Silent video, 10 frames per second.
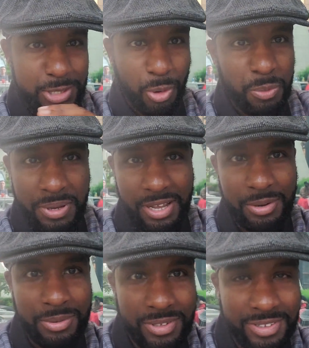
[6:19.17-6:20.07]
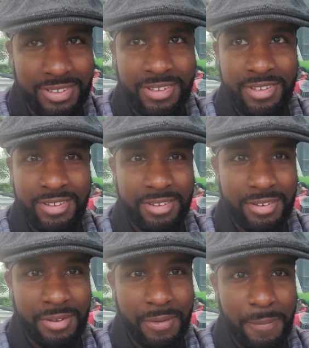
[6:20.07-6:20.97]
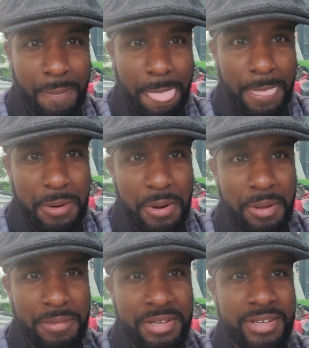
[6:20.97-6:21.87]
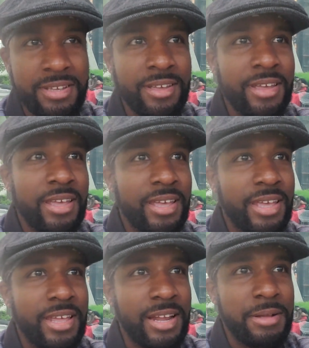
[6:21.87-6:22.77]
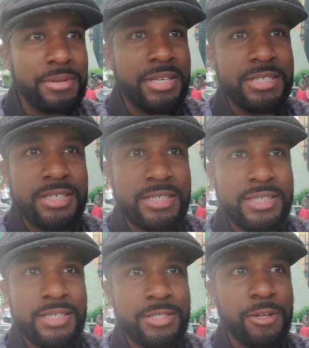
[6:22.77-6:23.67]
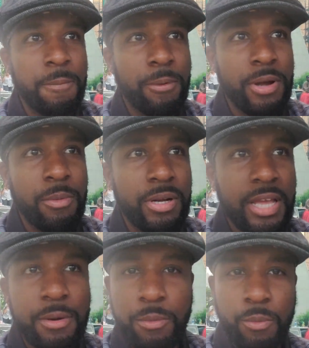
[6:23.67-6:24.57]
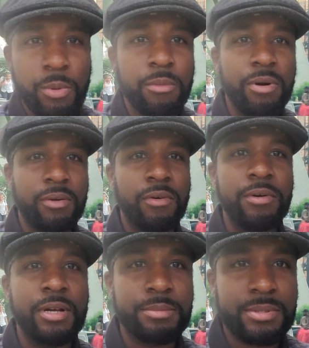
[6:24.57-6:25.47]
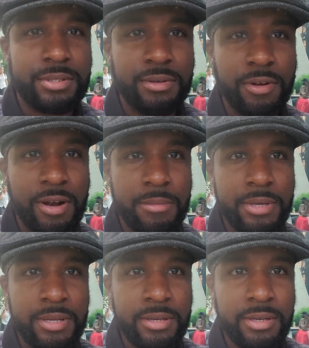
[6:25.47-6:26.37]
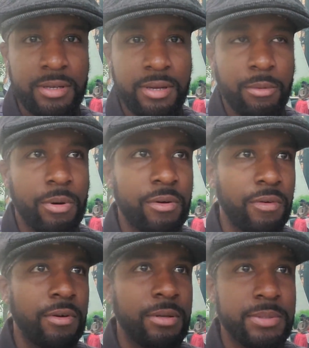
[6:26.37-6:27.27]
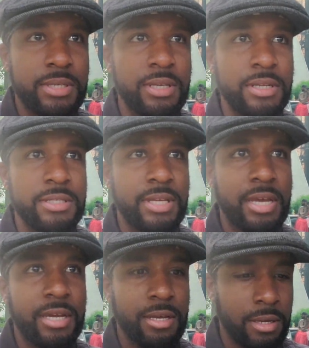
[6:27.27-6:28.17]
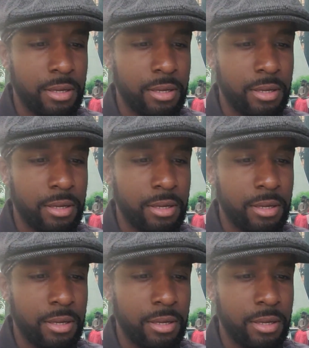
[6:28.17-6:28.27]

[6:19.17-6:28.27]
just zoned me out. You know what I mean? And it's just to the point where, like, we're grown-ups. You know what I mean? We're grown-ups, and it's like,